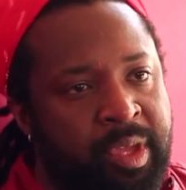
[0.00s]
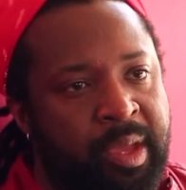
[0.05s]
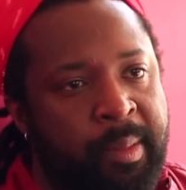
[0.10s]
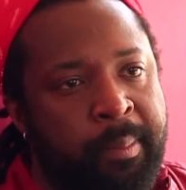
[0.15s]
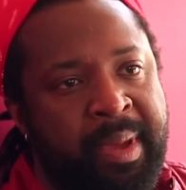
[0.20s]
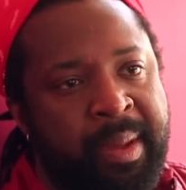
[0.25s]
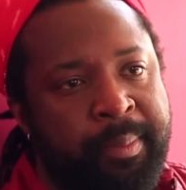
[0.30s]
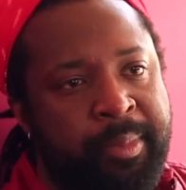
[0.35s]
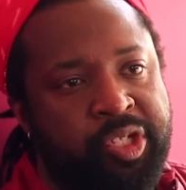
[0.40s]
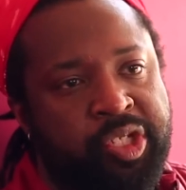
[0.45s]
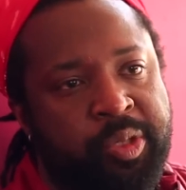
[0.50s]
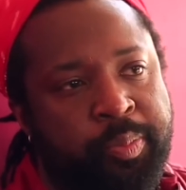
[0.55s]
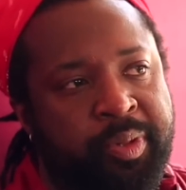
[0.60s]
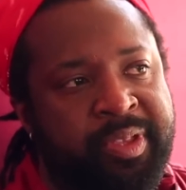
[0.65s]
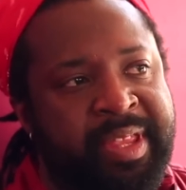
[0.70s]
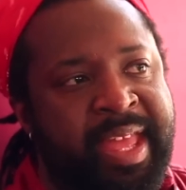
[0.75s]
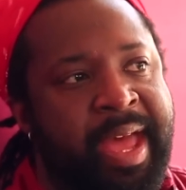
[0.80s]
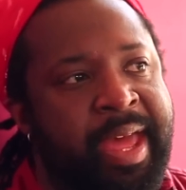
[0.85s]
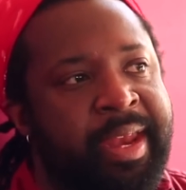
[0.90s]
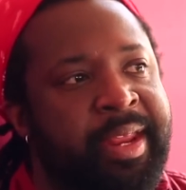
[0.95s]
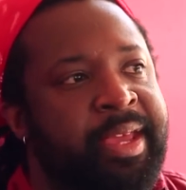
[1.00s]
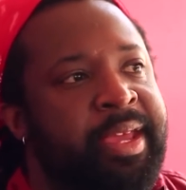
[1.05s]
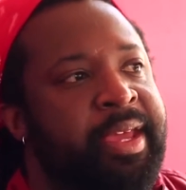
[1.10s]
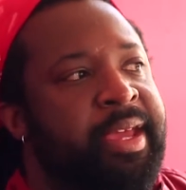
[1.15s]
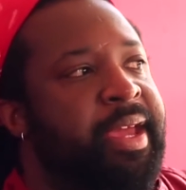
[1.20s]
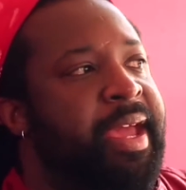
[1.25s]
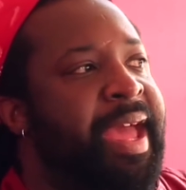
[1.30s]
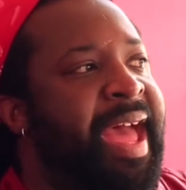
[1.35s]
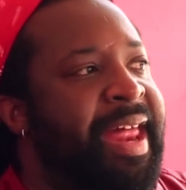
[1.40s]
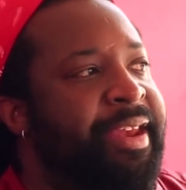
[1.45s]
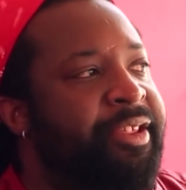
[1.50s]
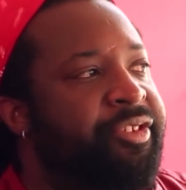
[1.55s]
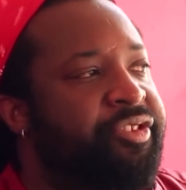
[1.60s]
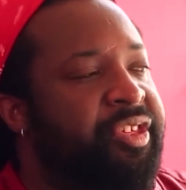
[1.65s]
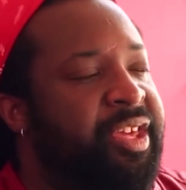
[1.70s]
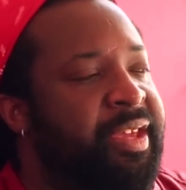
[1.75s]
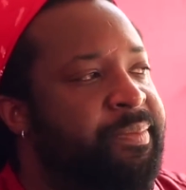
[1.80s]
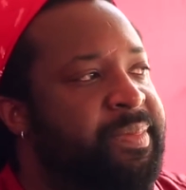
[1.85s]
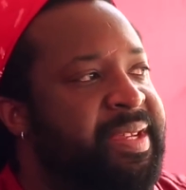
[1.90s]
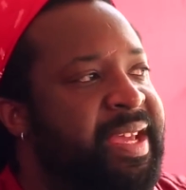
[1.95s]
membership with that. At the
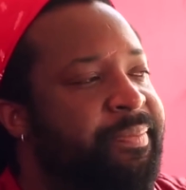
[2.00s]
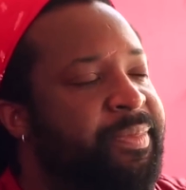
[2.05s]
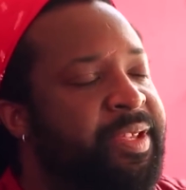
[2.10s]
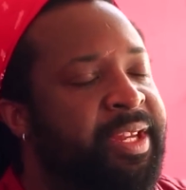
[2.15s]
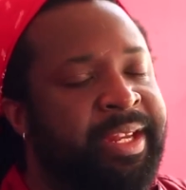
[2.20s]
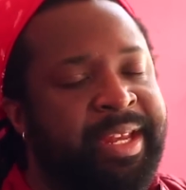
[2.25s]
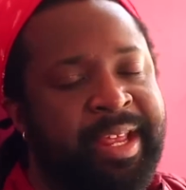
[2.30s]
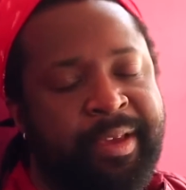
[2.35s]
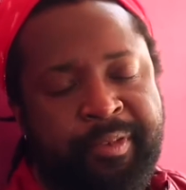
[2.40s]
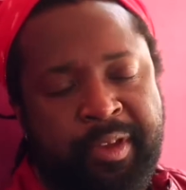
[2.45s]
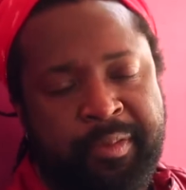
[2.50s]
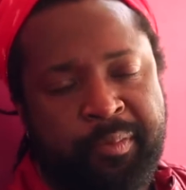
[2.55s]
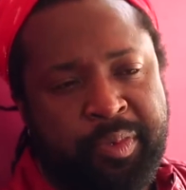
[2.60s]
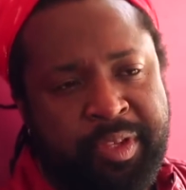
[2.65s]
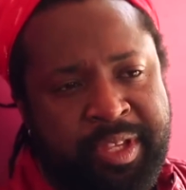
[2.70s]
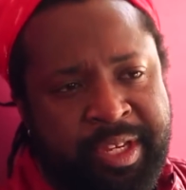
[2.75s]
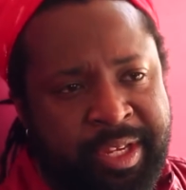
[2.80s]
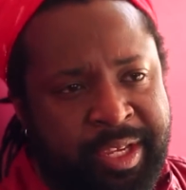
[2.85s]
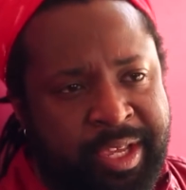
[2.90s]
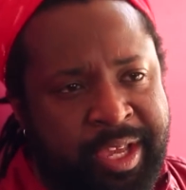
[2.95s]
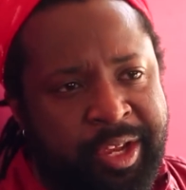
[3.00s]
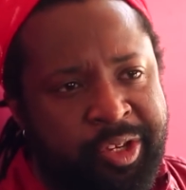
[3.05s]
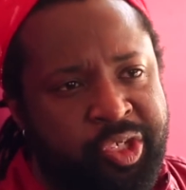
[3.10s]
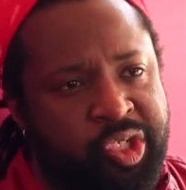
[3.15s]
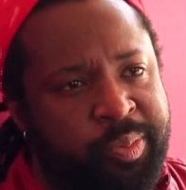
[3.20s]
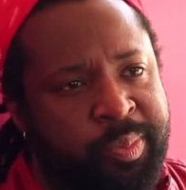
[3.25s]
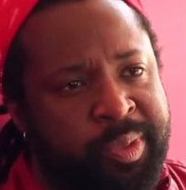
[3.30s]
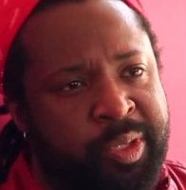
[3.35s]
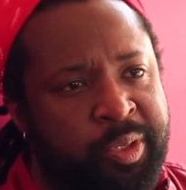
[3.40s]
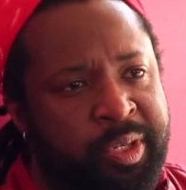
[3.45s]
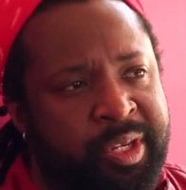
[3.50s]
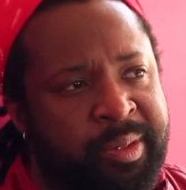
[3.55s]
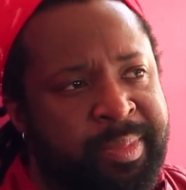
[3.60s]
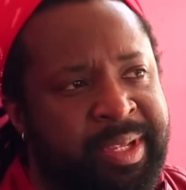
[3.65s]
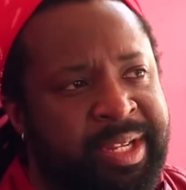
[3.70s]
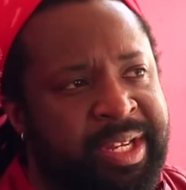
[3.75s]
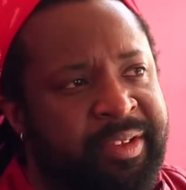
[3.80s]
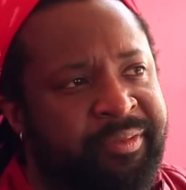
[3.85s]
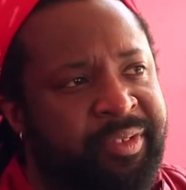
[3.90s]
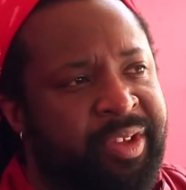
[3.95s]
same time, did it contribute in
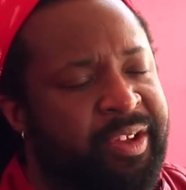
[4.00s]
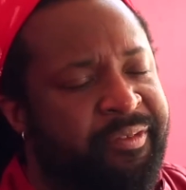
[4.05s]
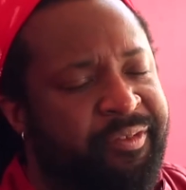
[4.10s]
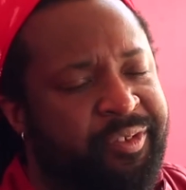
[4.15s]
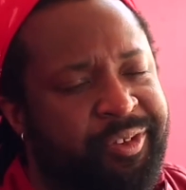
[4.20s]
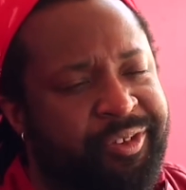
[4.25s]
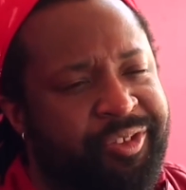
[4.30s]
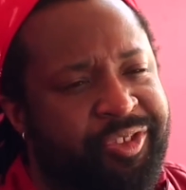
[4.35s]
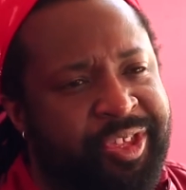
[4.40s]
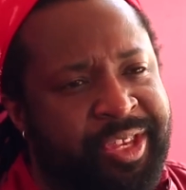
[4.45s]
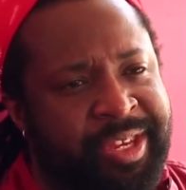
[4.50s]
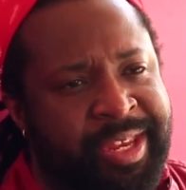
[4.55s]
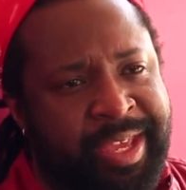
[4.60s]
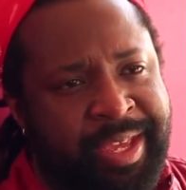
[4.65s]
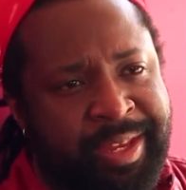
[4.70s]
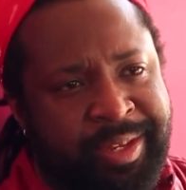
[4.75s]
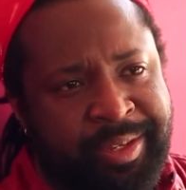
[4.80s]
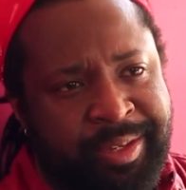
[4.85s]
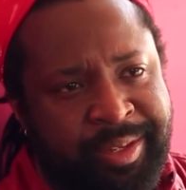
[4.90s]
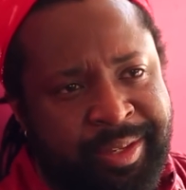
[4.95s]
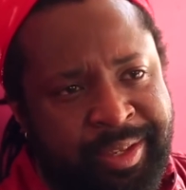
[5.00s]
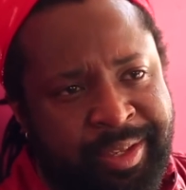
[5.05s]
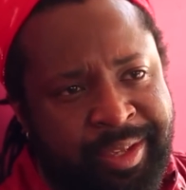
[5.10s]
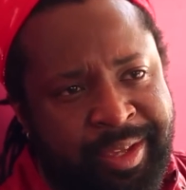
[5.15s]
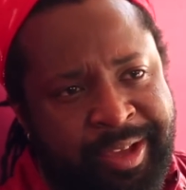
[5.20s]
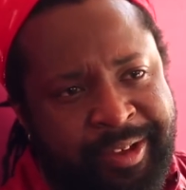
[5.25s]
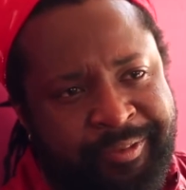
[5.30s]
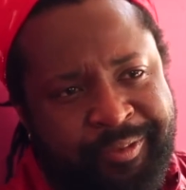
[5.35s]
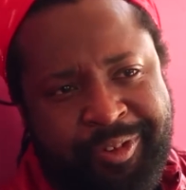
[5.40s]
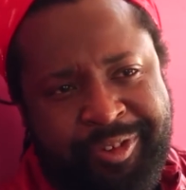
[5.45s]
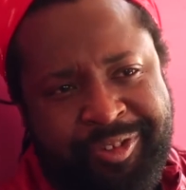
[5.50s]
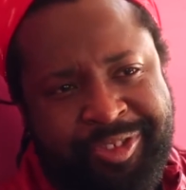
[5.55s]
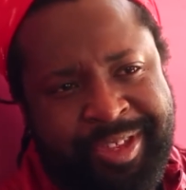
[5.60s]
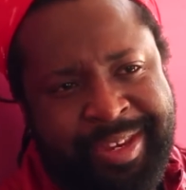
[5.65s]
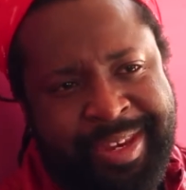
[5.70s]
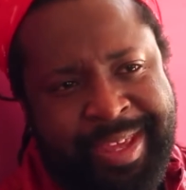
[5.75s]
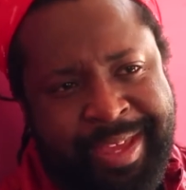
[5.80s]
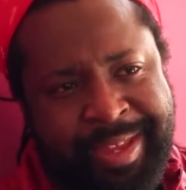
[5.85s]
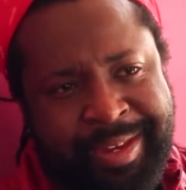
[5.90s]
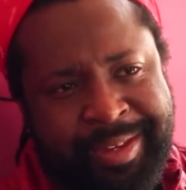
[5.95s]
me leaving? Of course it did. Of course
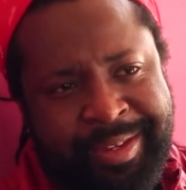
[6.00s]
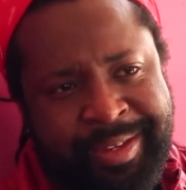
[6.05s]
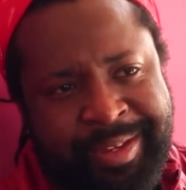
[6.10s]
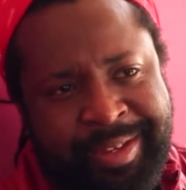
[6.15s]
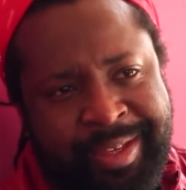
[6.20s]
it did.